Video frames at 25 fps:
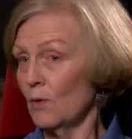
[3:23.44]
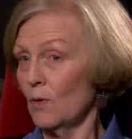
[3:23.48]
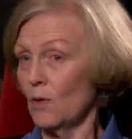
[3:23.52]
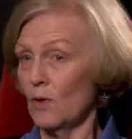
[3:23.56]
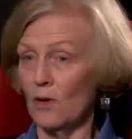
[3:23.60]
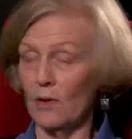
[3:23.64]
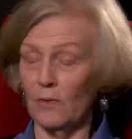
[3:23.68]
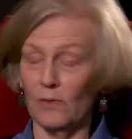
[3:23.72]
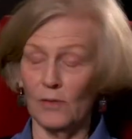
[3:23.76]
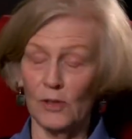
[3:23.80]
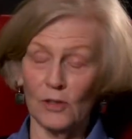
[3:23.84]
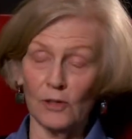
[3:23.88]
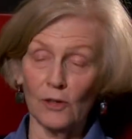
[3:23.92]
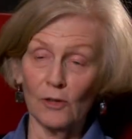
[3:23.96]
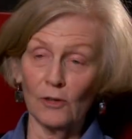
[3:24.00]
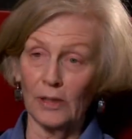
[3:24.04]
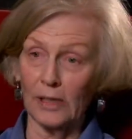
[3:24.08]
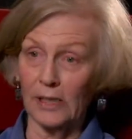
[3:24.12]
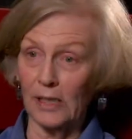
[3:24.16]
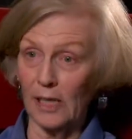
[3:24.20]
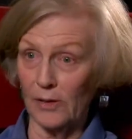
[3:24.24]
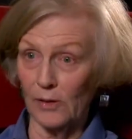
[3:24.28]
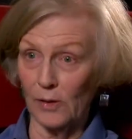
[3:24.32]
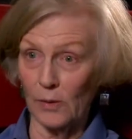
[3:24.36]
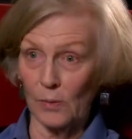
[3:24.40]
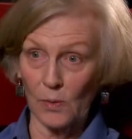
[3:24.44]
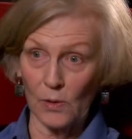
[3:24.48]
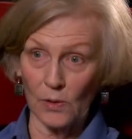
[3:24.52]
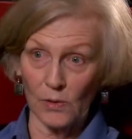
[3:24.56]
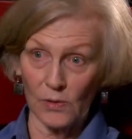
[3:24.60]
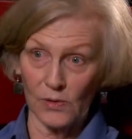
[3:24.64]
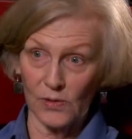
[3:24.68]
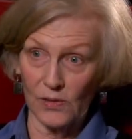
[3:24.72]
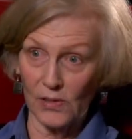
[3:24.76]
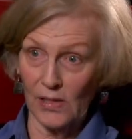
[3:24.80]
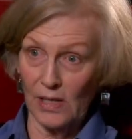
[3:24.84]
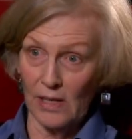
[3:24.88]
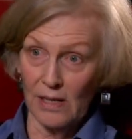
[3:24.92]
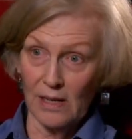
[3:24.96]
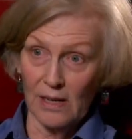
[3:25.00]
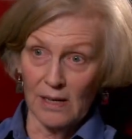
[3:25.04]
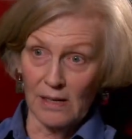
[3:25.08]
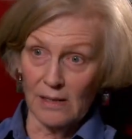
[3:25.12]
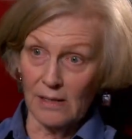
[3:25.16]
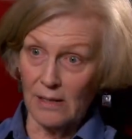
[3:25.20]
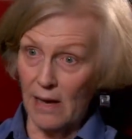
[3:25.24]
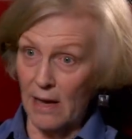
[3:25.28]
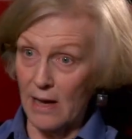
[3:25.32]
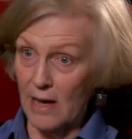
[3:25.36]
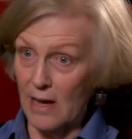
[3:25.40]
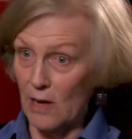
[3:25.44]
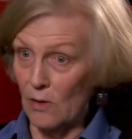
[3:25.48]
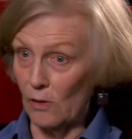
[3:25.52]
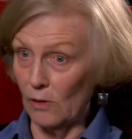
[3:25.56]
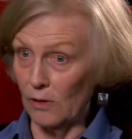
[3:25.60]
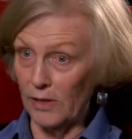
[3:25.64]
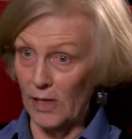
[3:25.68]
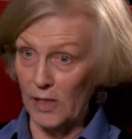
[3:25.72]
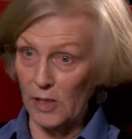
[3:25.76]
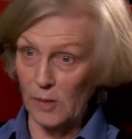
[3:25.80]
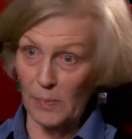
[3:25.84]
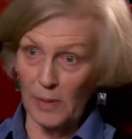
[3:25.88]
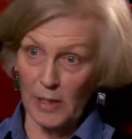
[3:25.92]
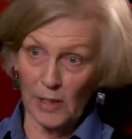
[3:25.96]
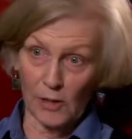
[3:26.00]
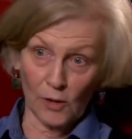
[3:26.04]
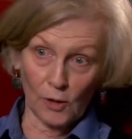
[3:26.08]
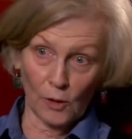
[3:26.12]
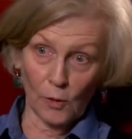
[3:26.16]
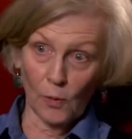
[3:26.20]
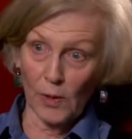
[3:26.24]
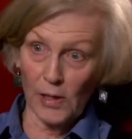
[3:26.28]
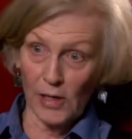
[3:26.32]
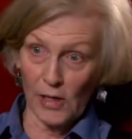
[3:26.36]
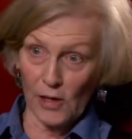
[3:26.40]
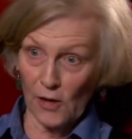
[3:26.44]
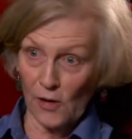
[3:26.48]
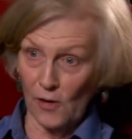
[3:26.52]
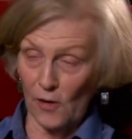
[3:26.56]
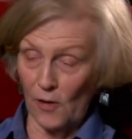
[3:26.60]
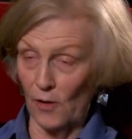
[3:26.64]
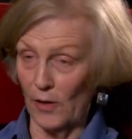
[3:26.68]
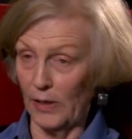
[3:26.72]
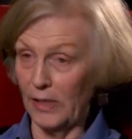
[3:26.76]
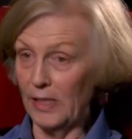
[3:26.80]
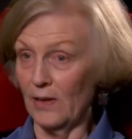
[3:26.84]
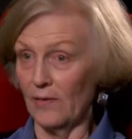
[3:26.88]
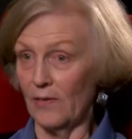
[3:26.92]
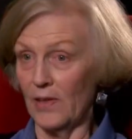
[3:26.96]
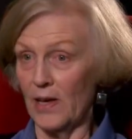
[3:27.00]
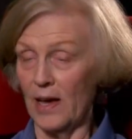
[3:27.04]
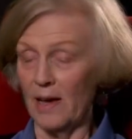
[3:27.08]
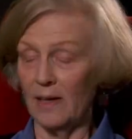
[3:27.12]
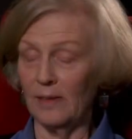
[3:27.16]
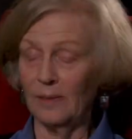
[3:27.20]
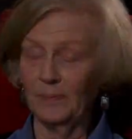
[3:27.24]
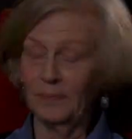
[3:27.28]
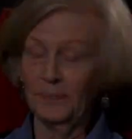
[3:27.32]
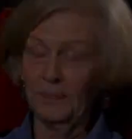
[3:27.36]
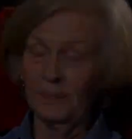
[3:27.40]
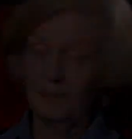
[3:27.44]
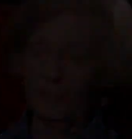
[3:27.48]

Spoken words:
or certainly not the words gay or lesbian or queer or any of that.